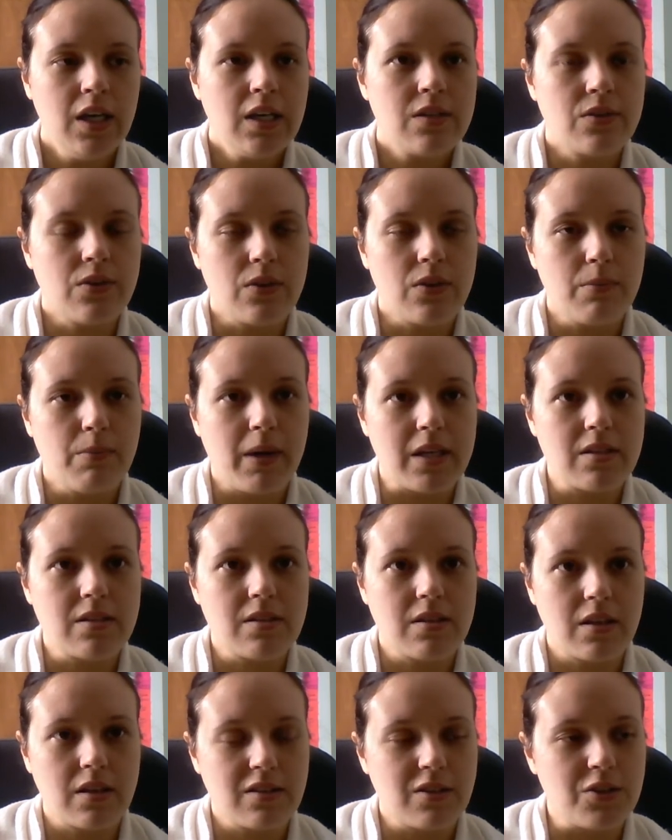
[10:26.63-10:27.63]
So the
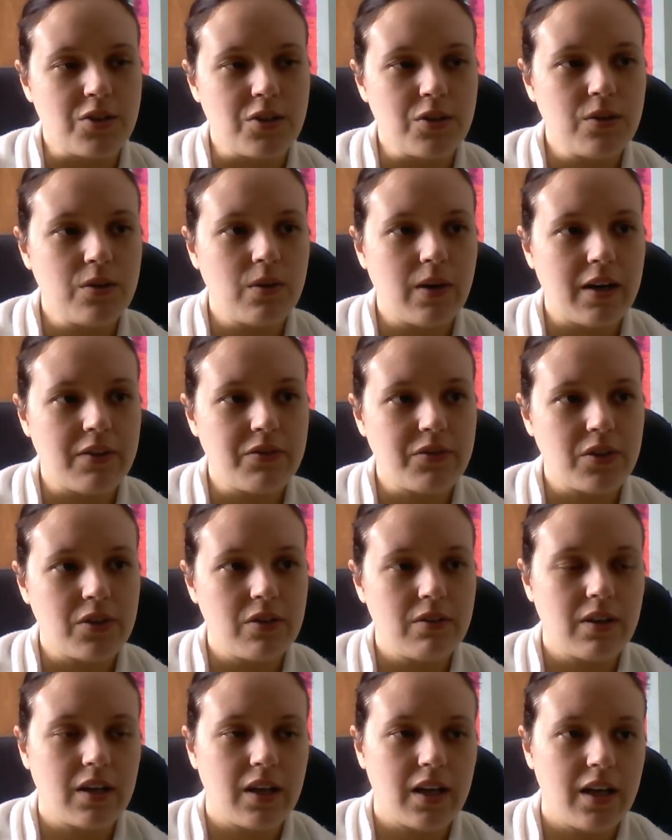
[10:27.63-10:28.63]
best thing to do after
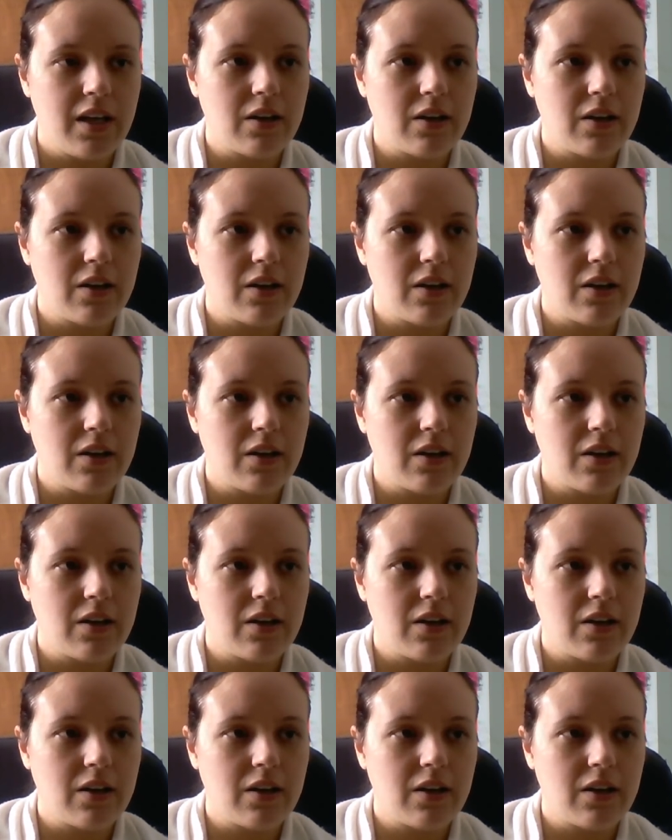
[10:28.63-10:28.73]
you get a